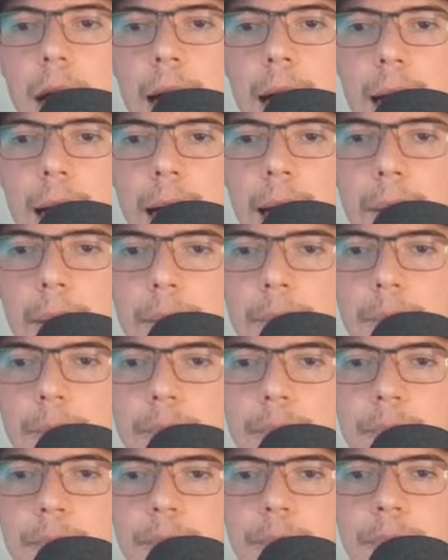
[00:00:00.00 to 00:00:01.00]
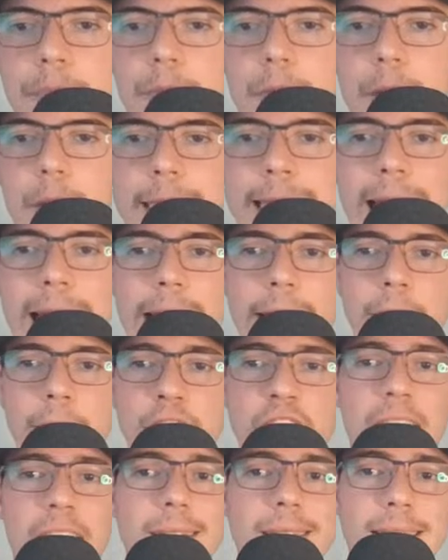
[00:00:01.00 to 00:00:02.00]

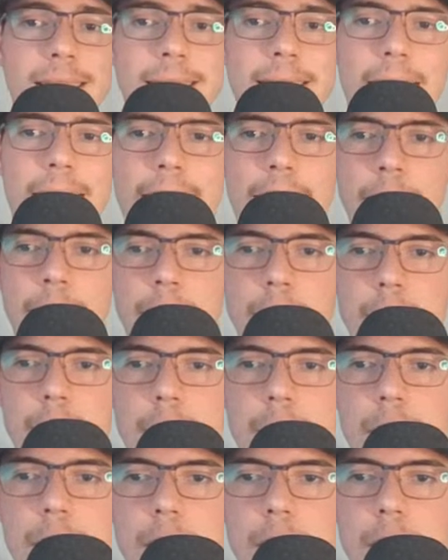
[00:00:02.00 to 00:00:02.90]
Stan, shout out to Stan.